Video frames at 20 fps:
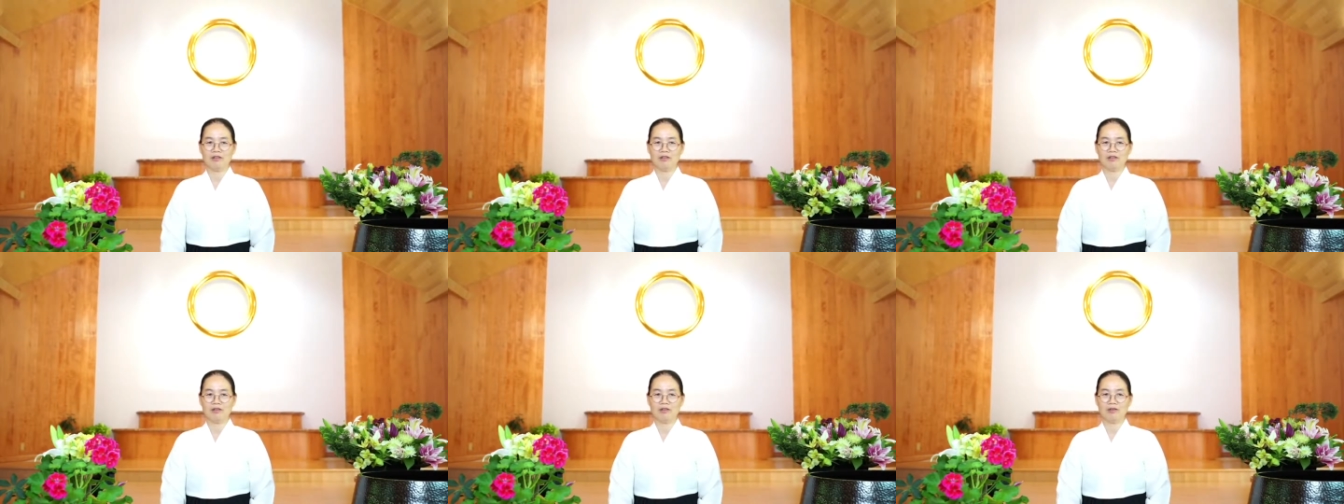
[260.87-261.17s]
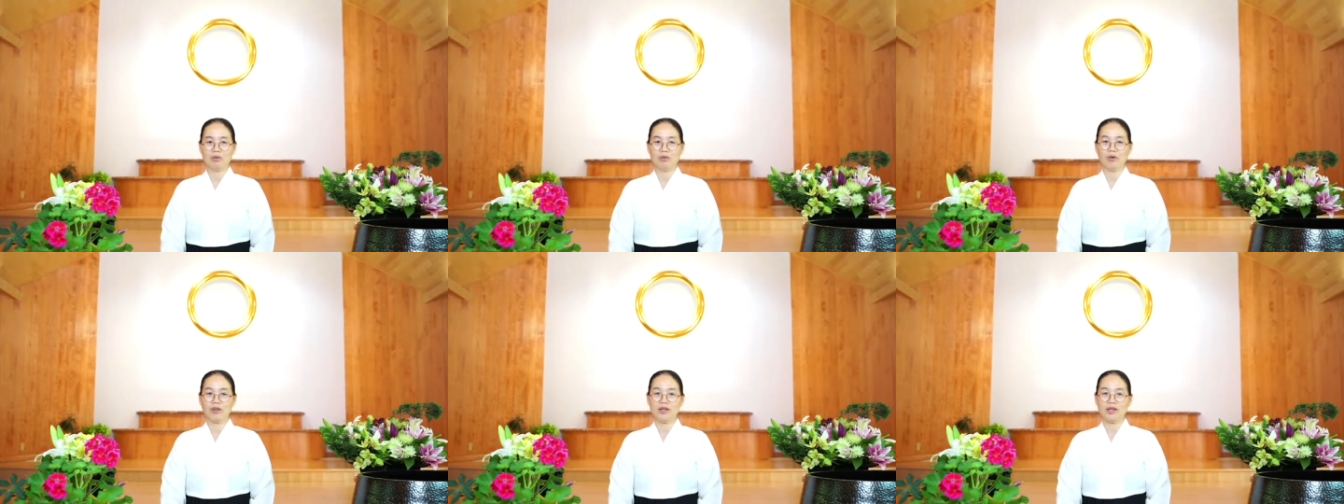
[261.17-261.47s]

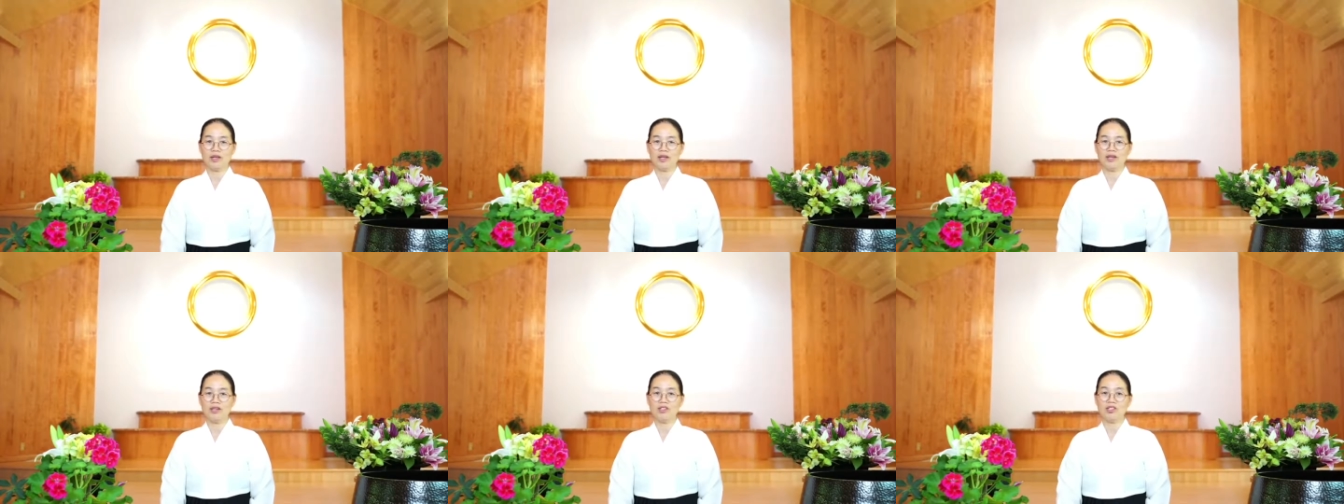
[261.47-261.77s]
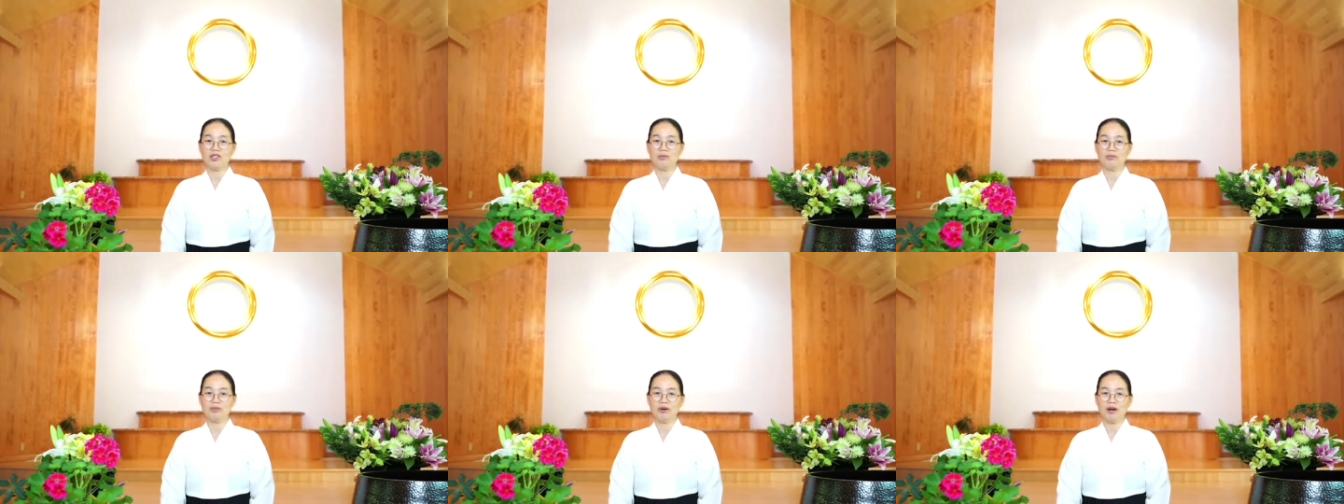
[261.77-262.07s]
So, with
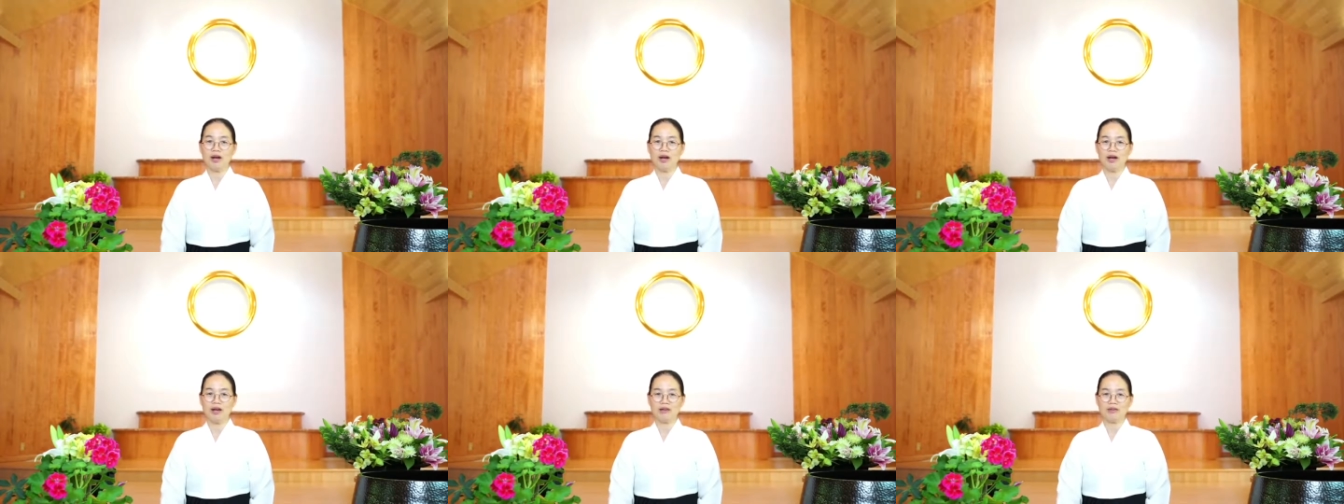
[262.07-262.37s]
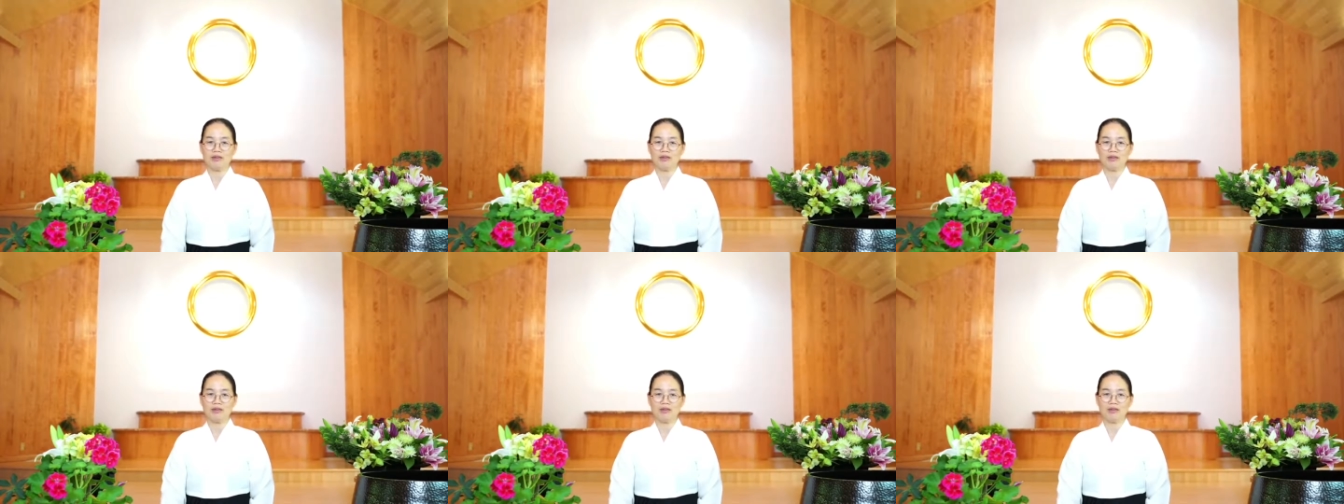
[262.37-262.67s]
each
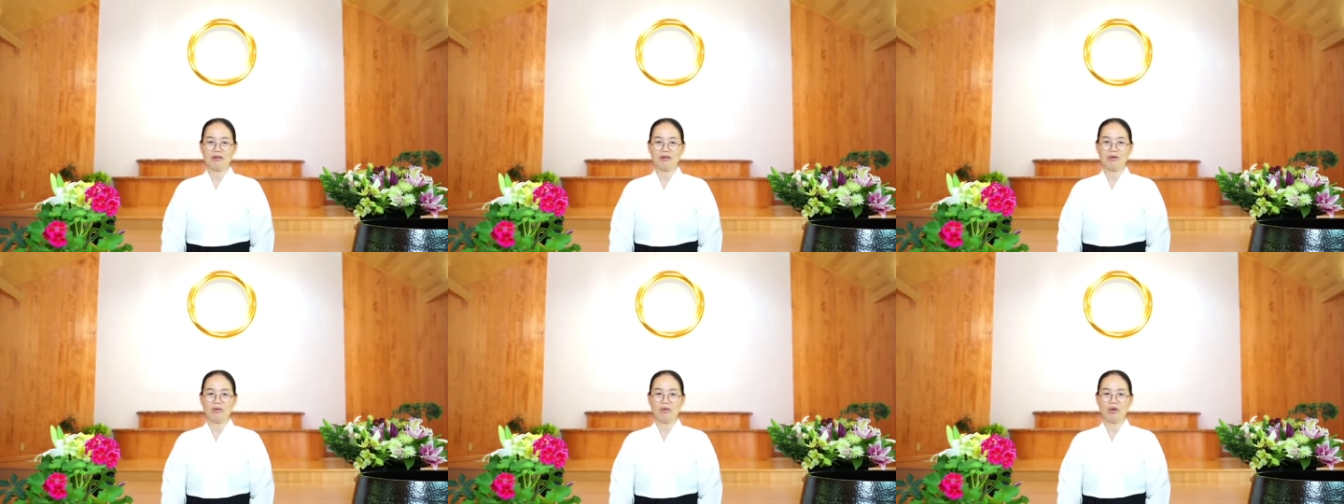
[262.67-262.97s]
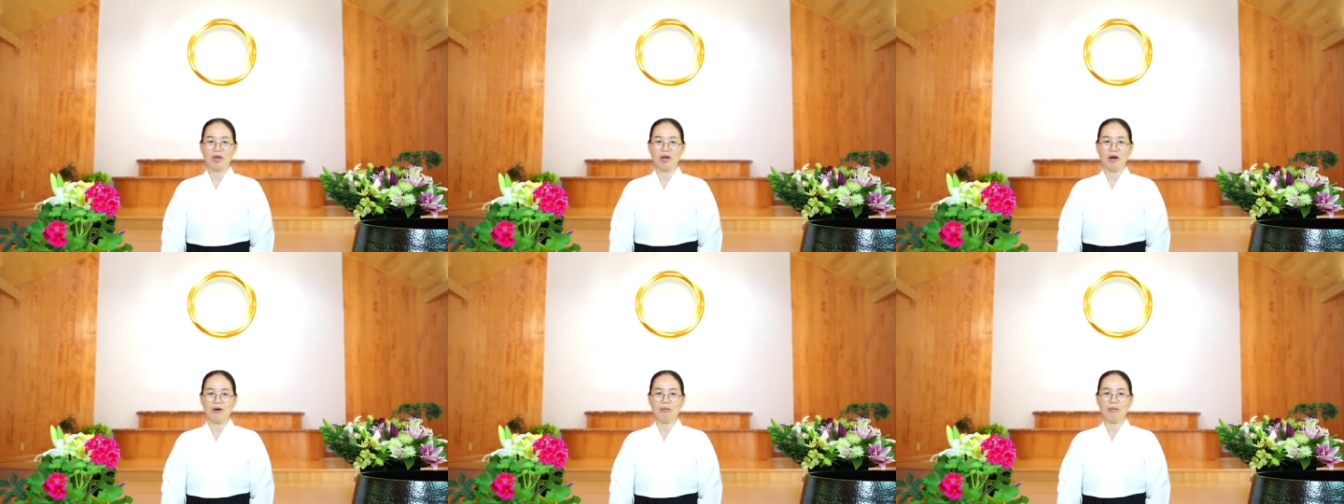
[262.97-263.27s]
breath,
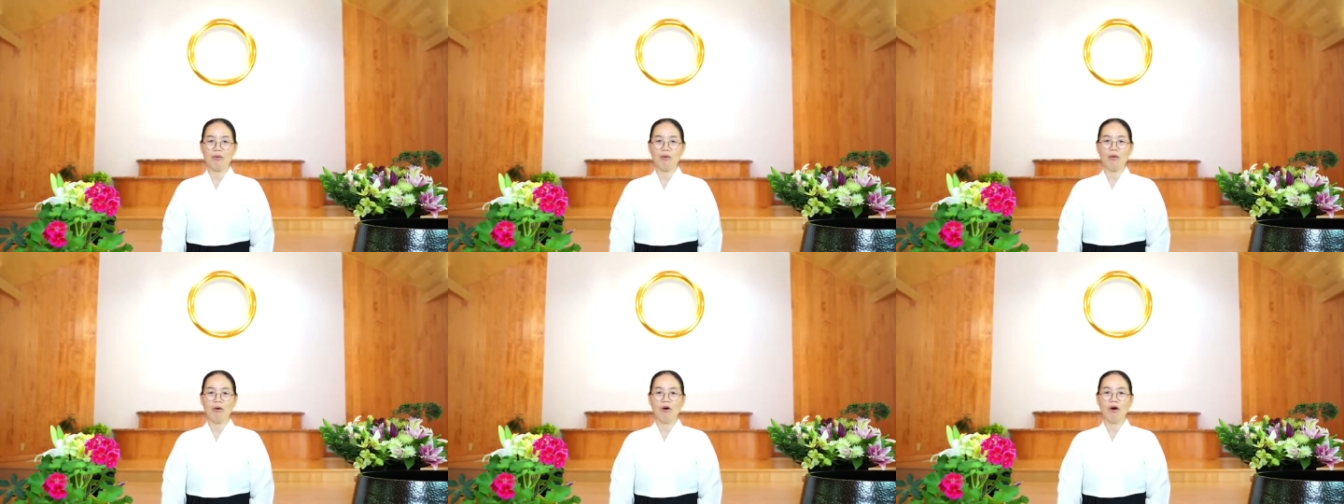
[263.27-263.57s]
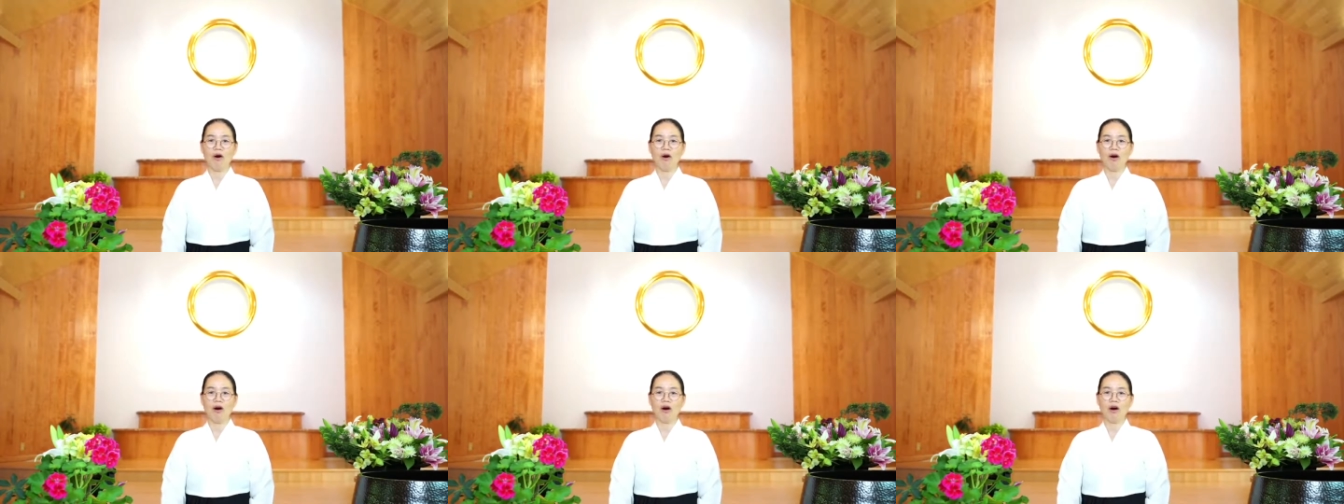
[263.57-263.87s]
we are
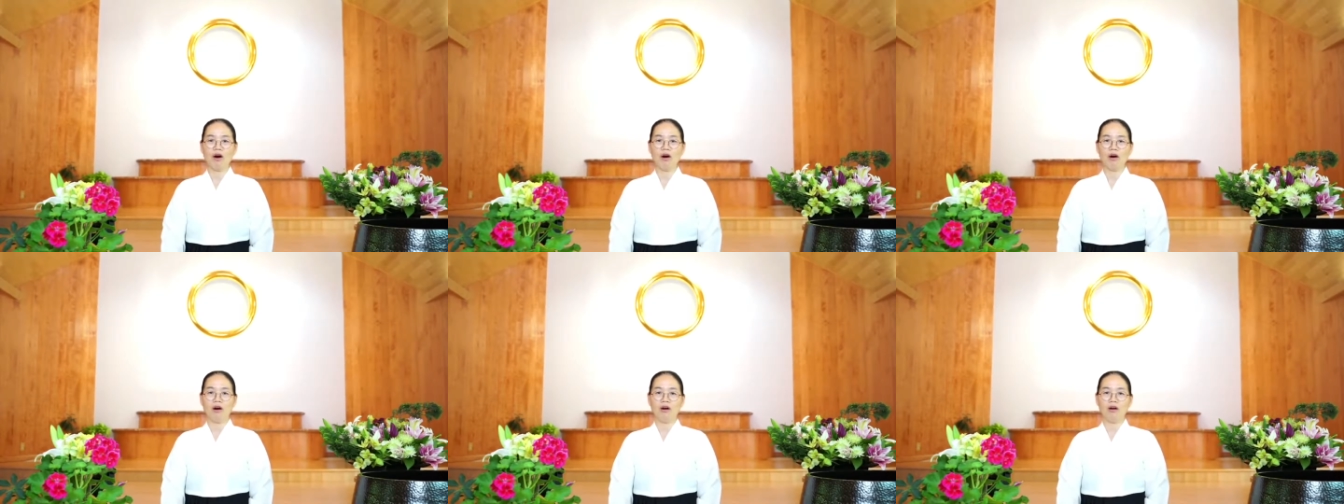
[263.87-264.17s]
more